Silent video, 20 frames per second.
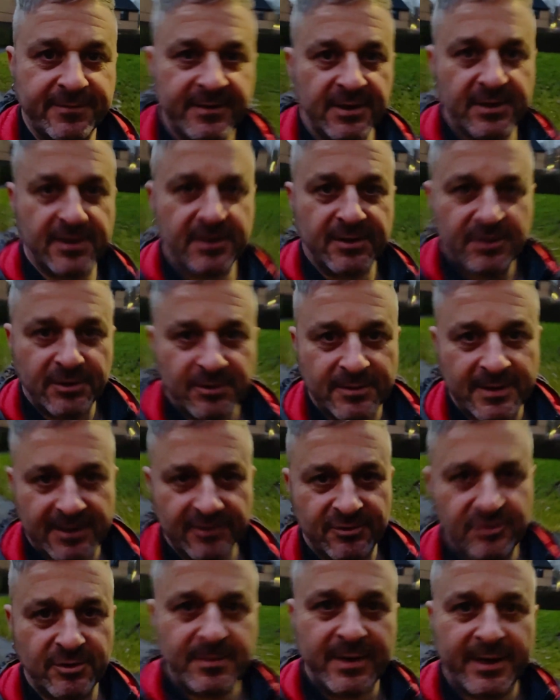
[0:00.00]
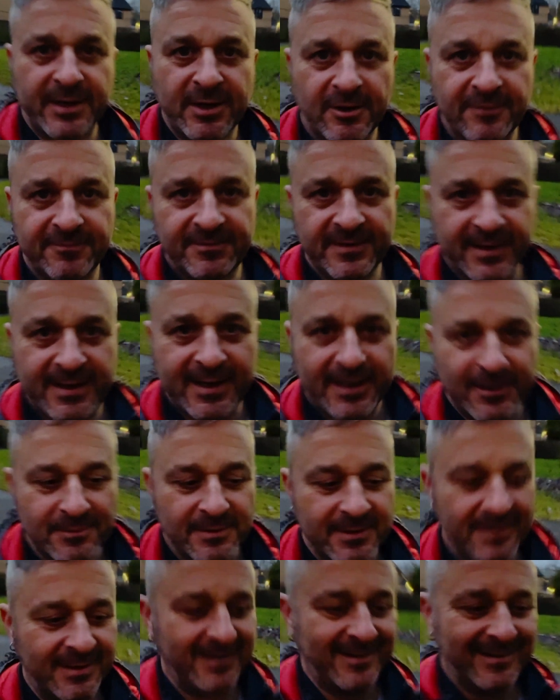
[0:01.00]
you can do that through my Ko-fi account.
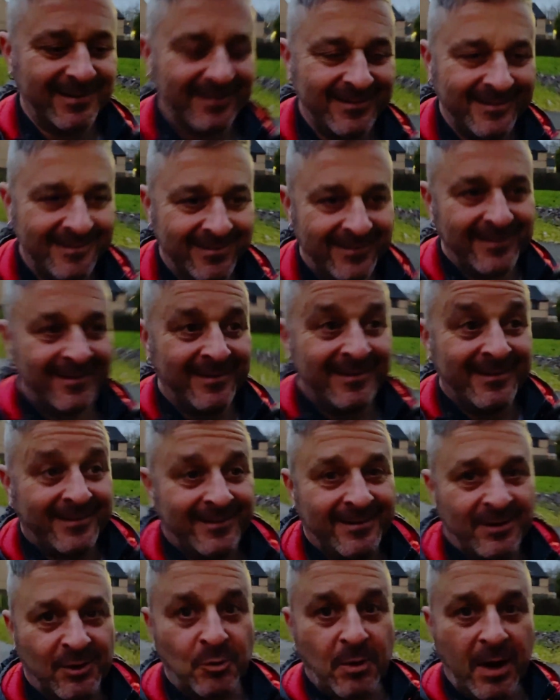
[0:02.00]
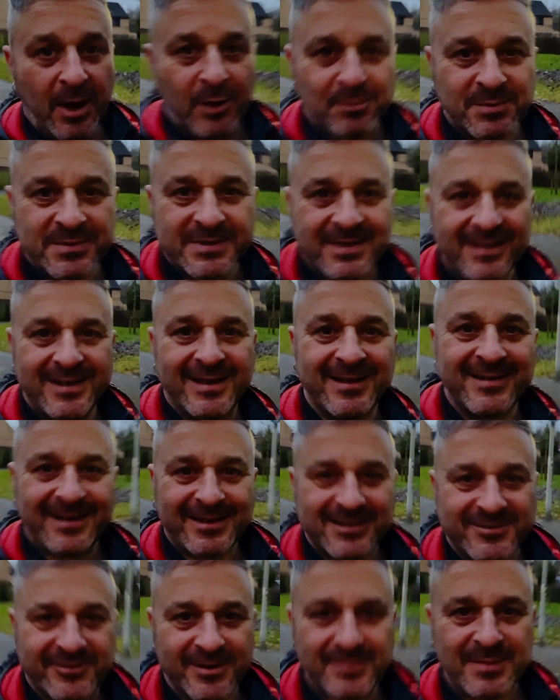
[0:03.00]
All helps.
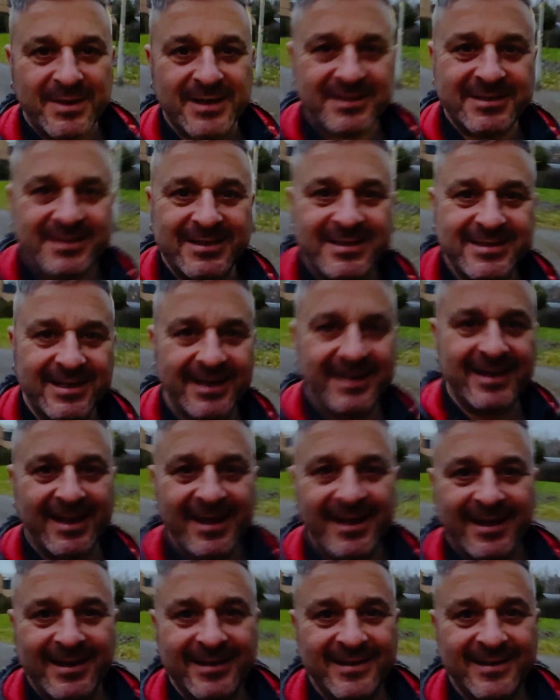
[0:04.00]
Thanks very much. Take care.